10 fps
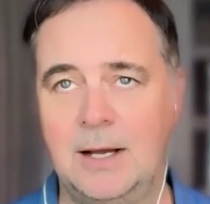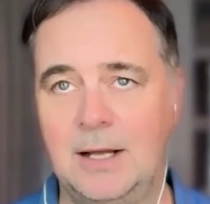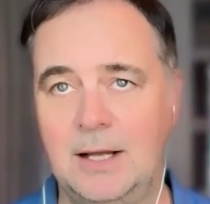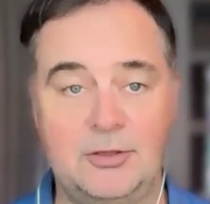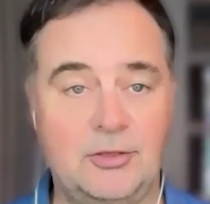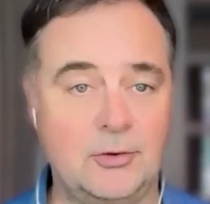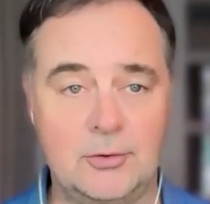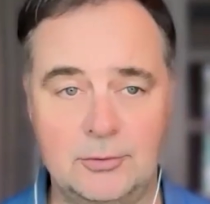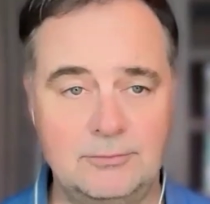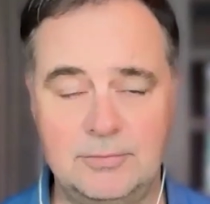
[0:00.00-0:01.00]
A
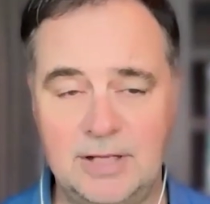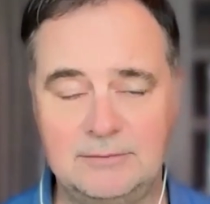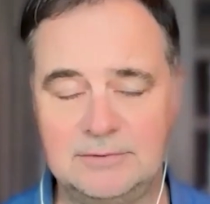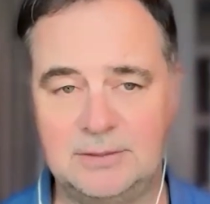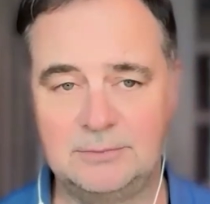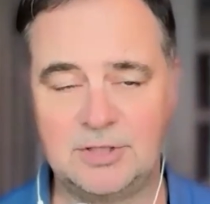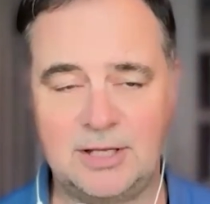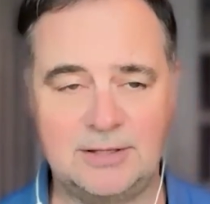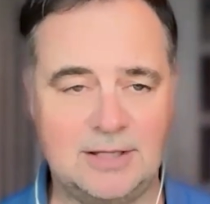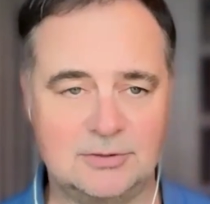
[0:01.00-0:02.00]
third that seems
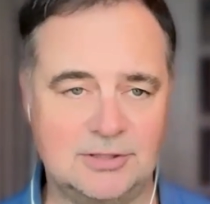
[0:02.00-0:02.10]
like that.